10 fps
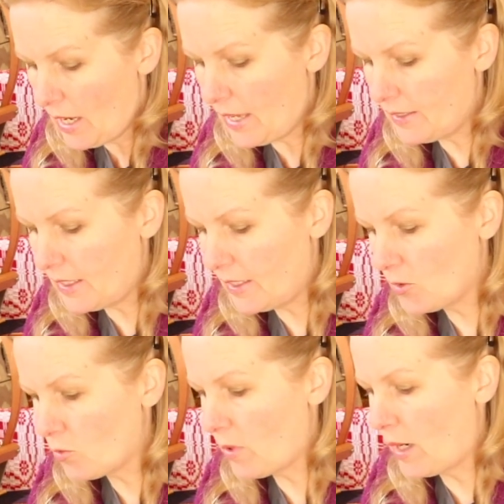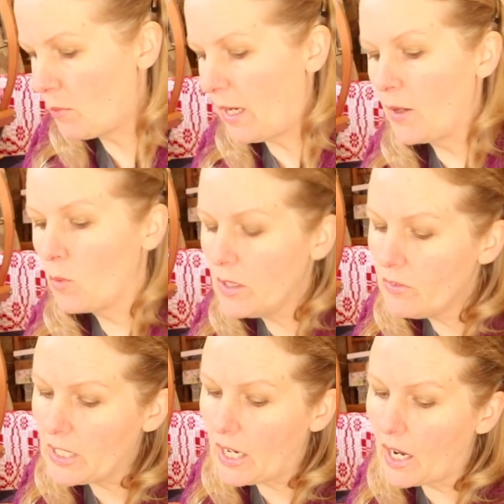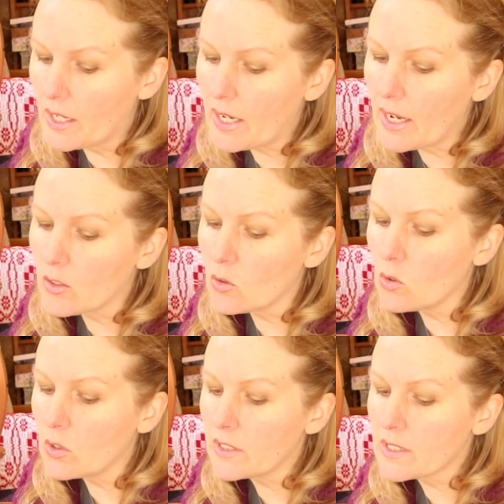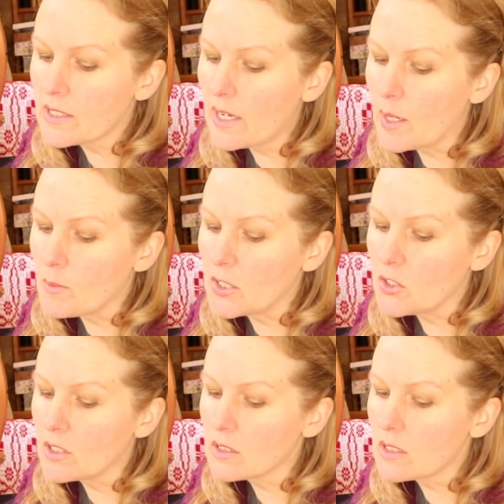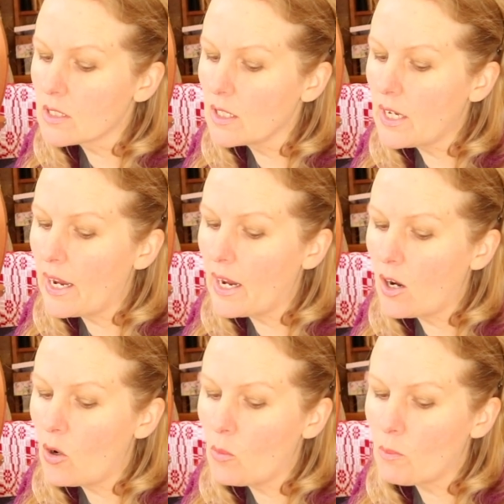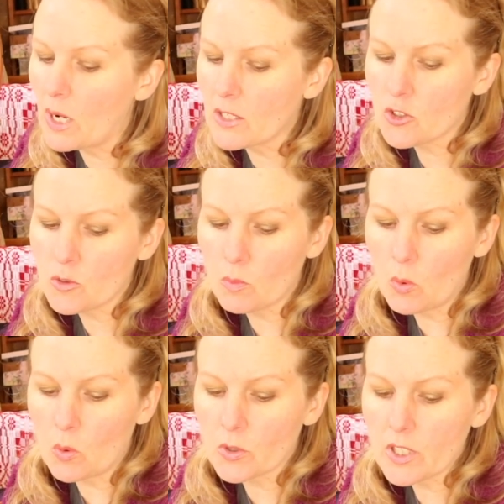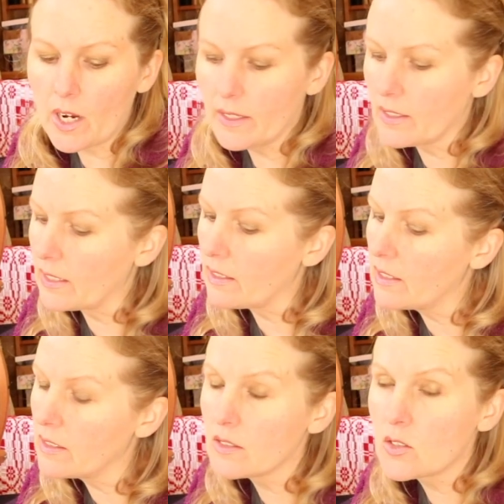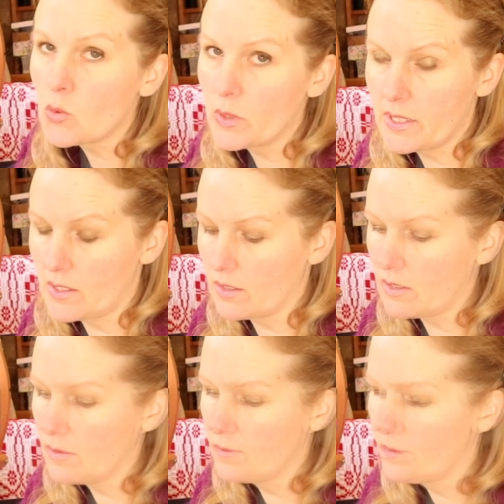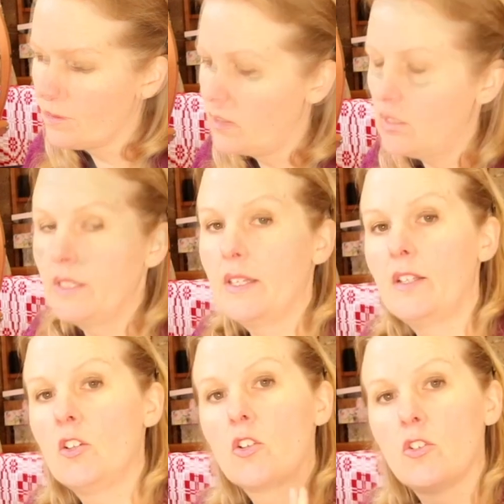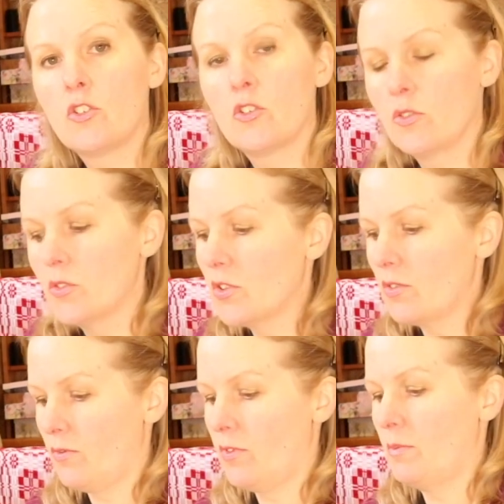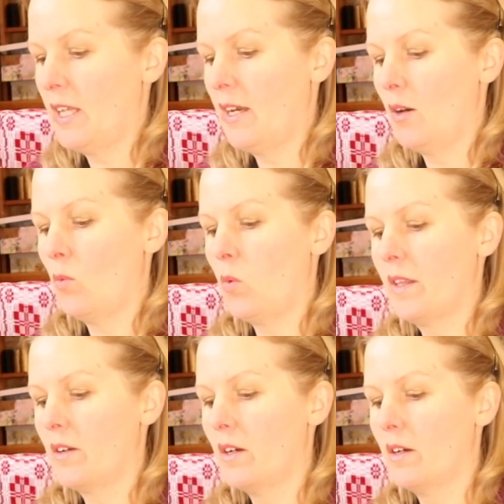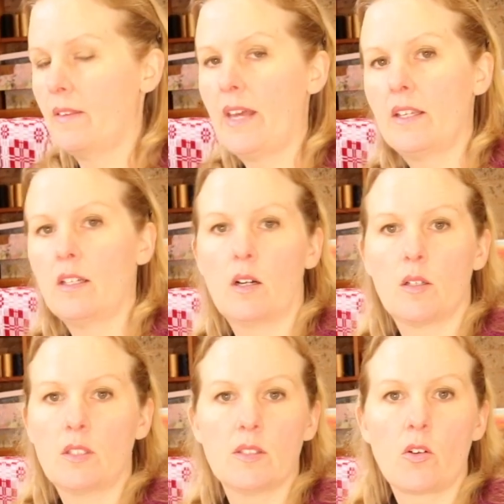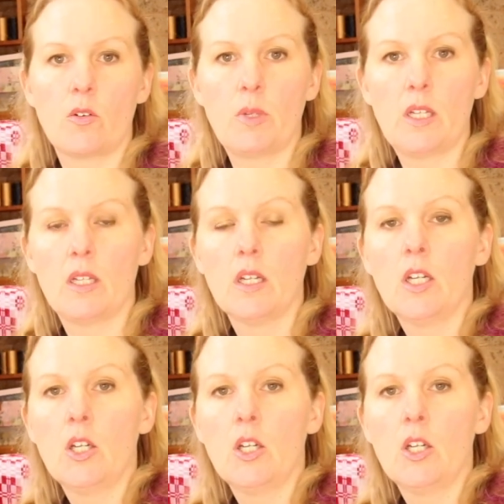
And then grab a weaving yarn and look at the same, and you can see how much more tightly it is twisted. And then you can choose from there whether that yarn is going to be